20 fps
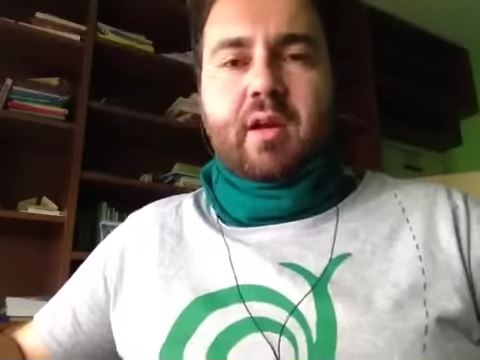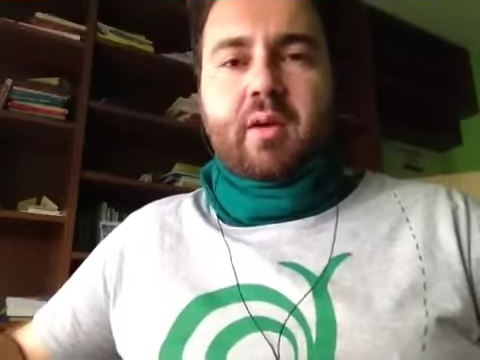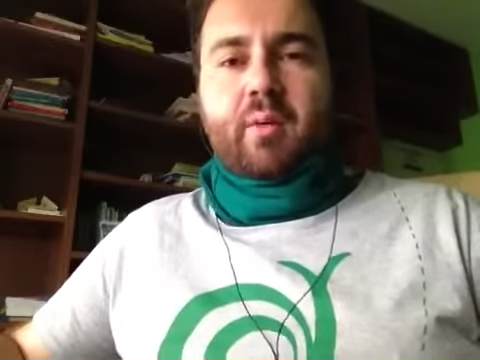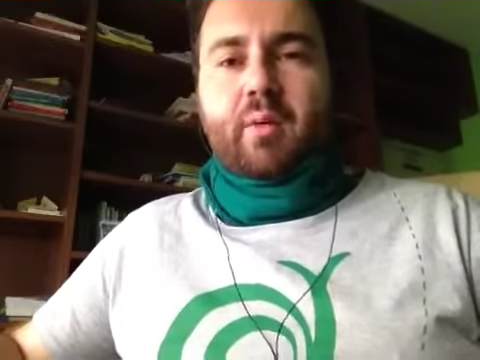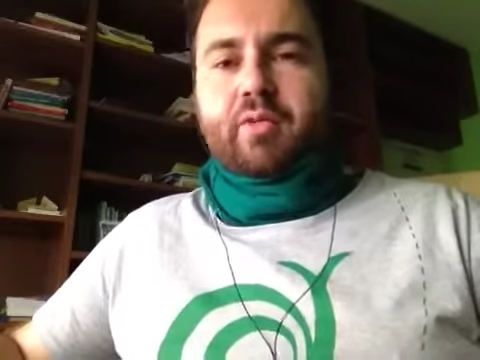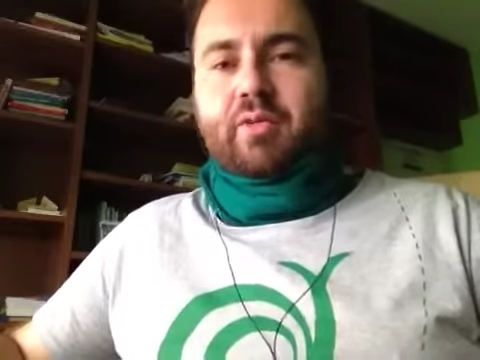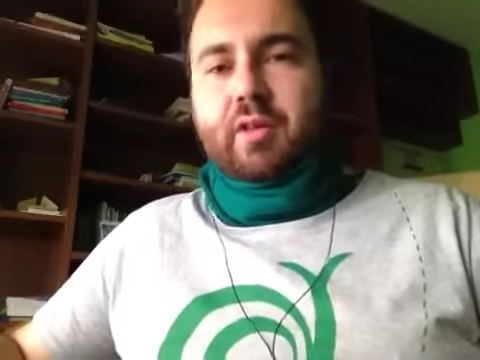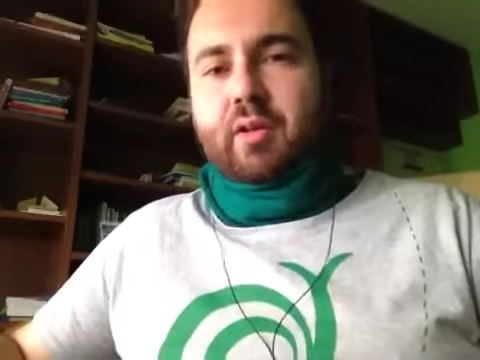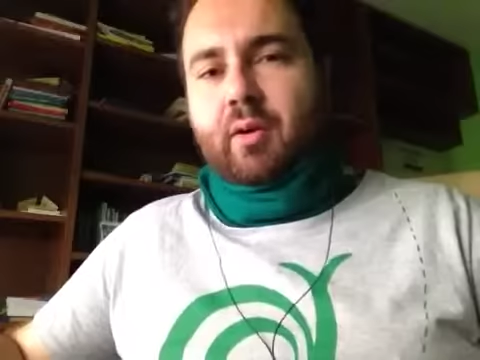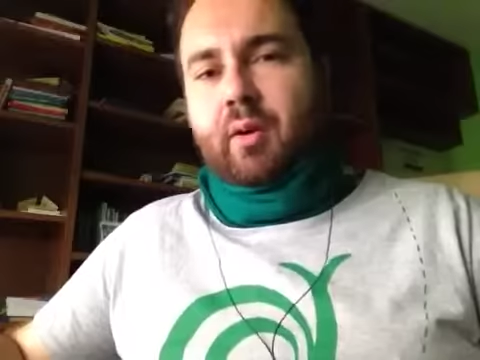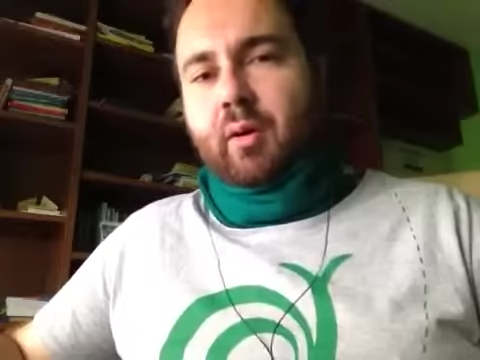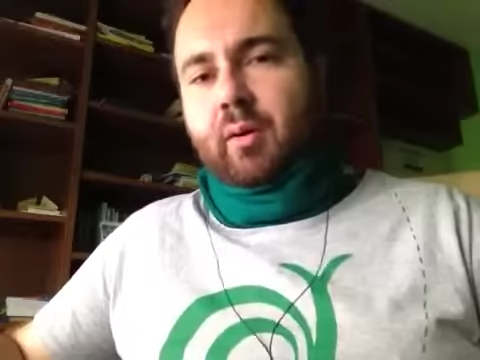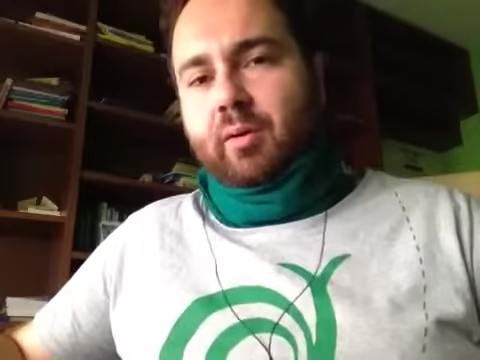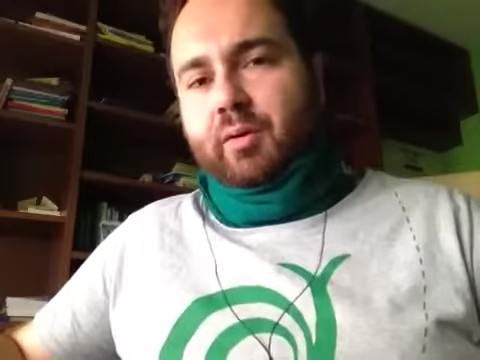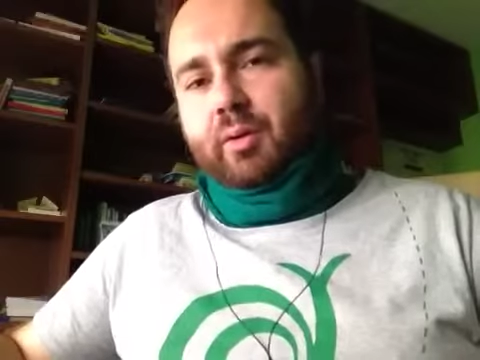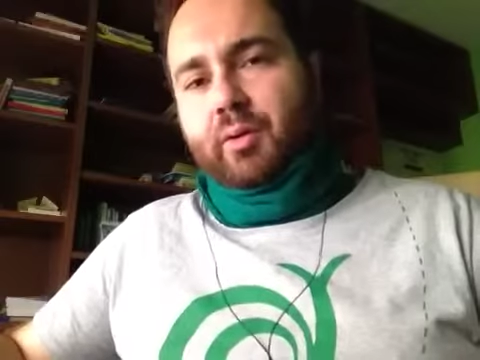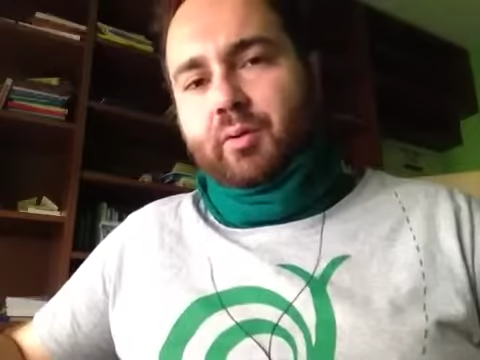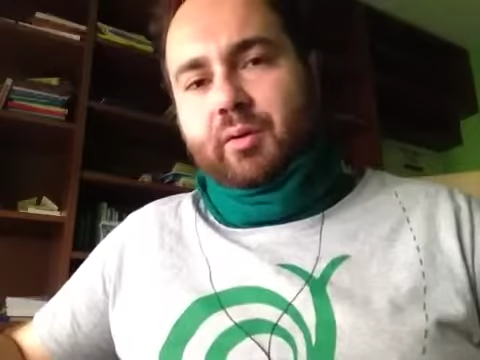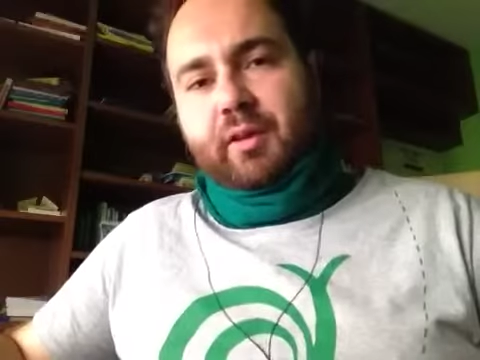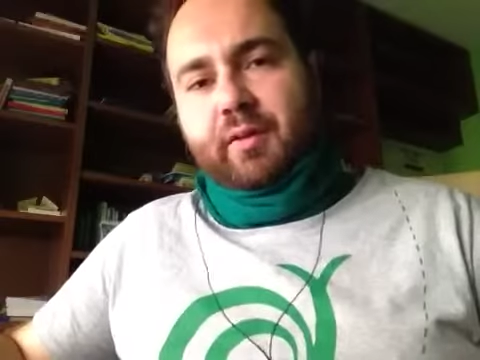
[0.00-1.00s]
was a whole
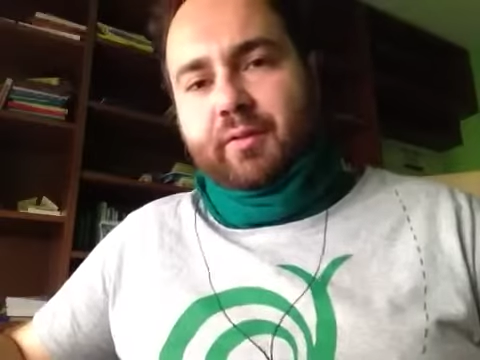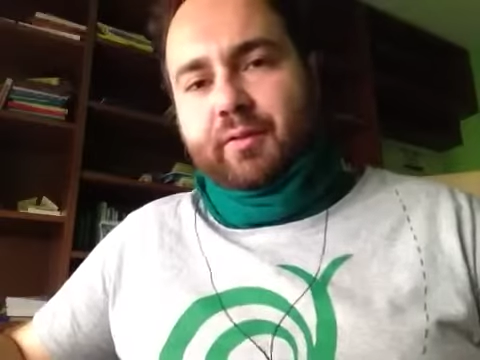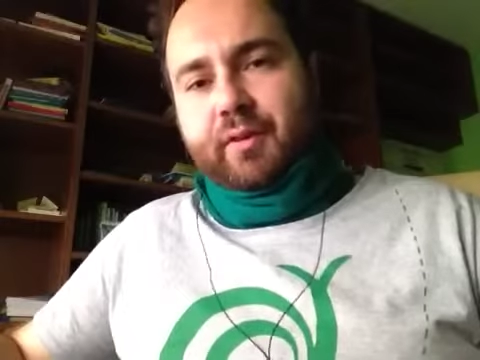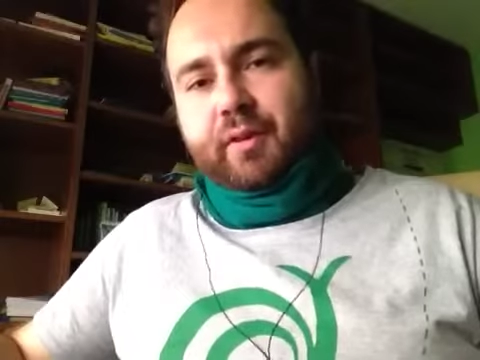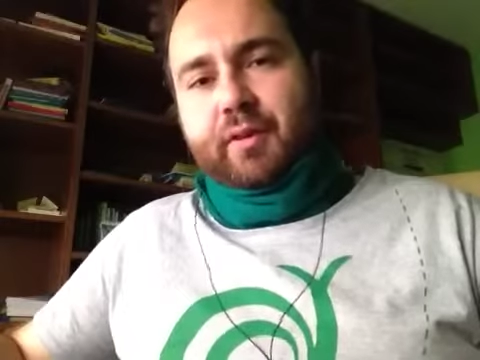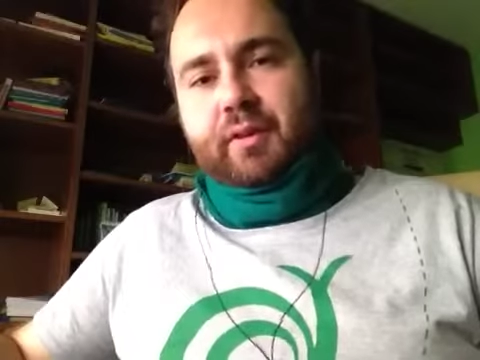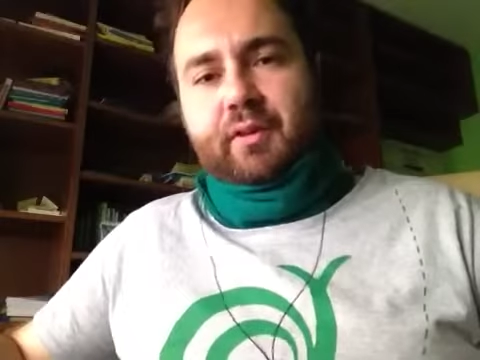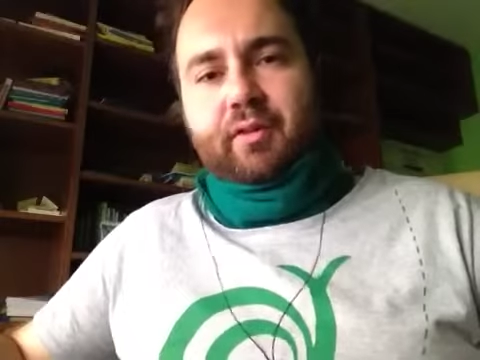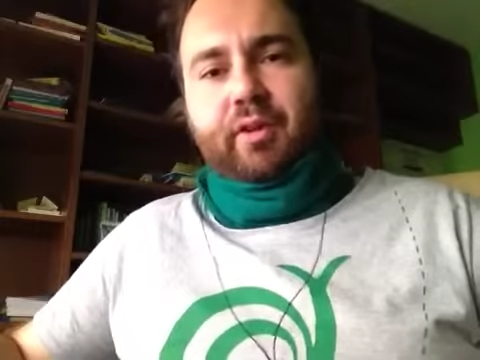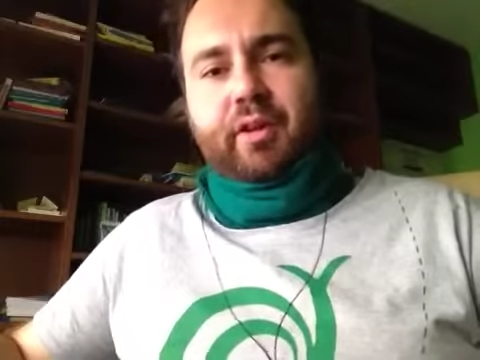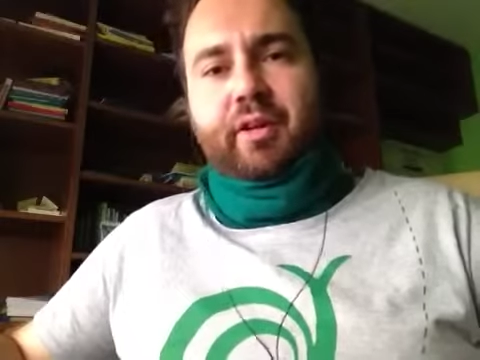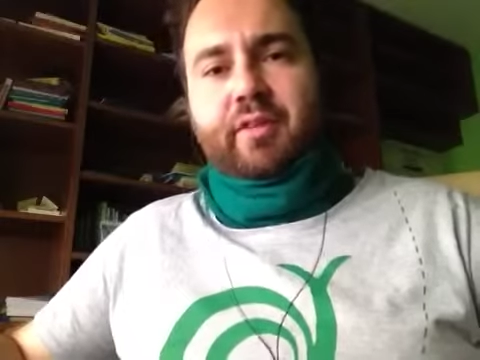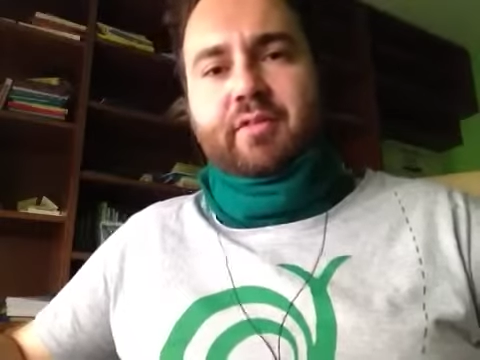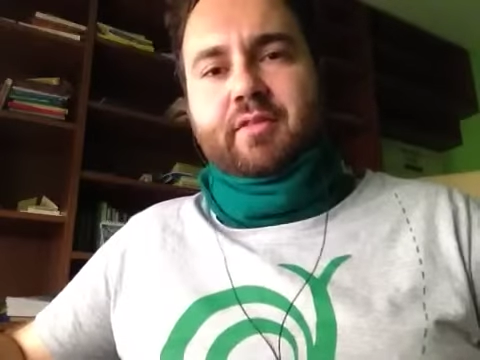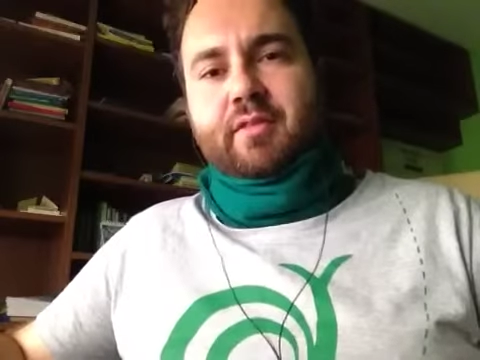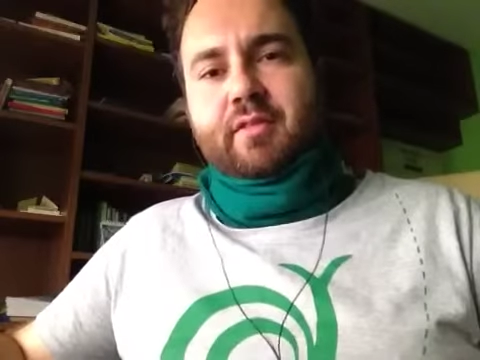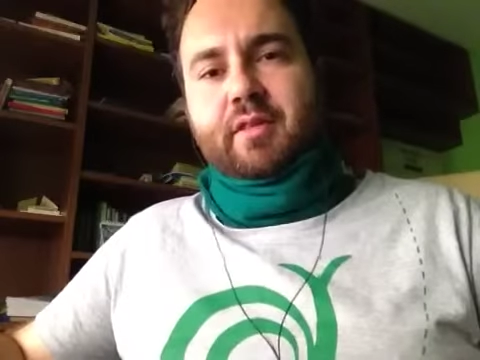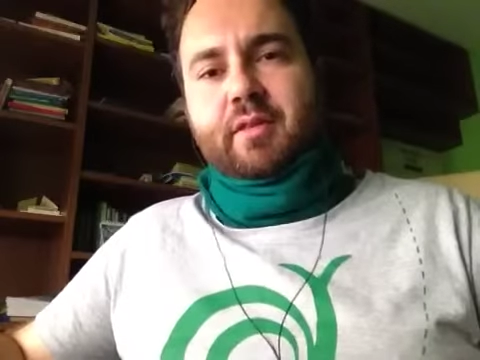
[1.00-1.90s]
new different Greece.